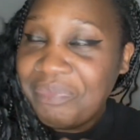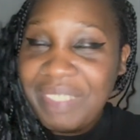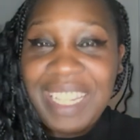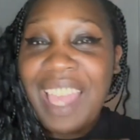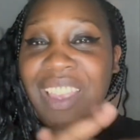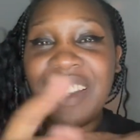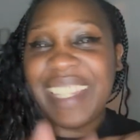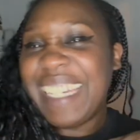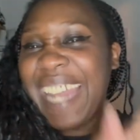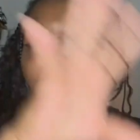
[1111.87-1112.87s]
Like
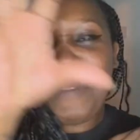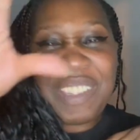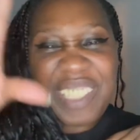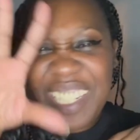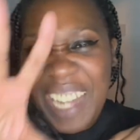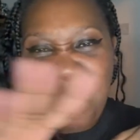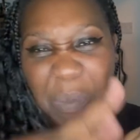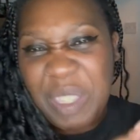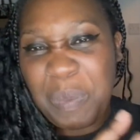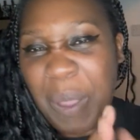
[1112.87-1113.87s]
the name that should never
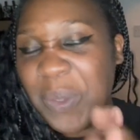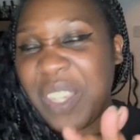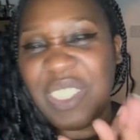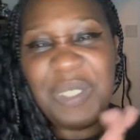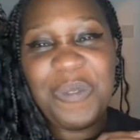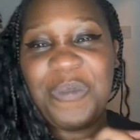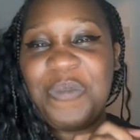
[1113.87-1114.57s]
be spoken, she